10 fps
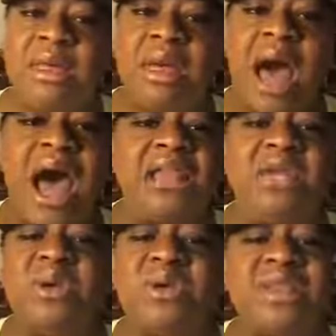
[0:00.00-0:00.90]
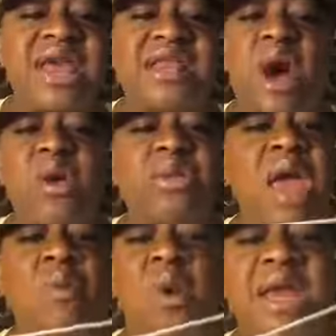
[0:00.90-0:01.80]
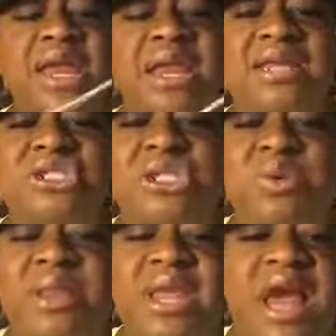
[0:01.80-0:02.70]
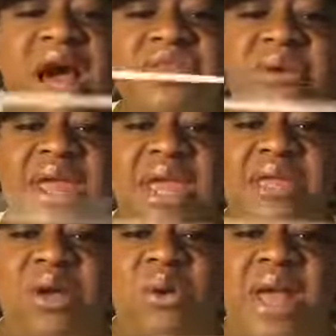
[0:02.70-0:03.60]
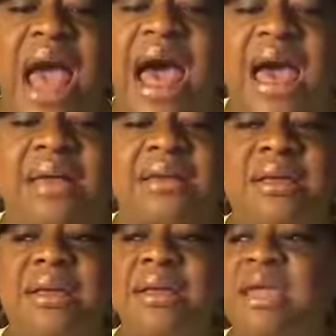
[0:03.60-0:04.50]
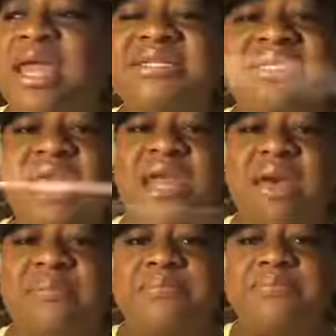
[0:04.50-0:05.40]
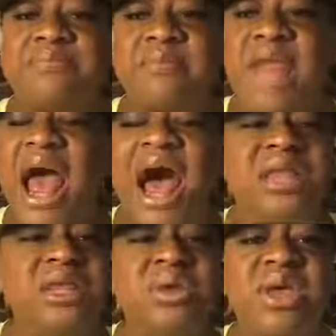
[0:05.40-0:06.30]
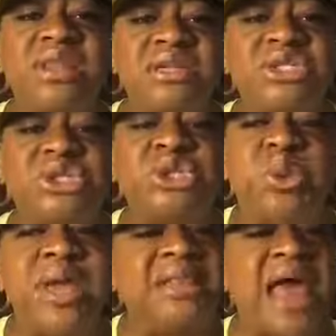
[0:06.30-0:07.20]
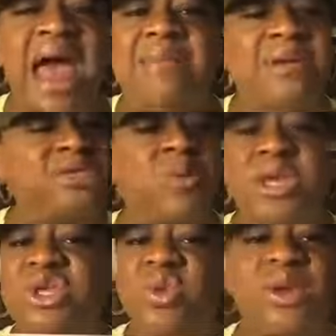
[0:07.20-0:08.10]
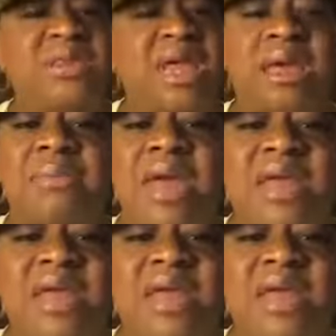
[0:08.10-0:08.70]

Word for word: Hallelujah. That only at one end is you and the other end, oh God, is them. Hallelujah. There's a straight line between you and them.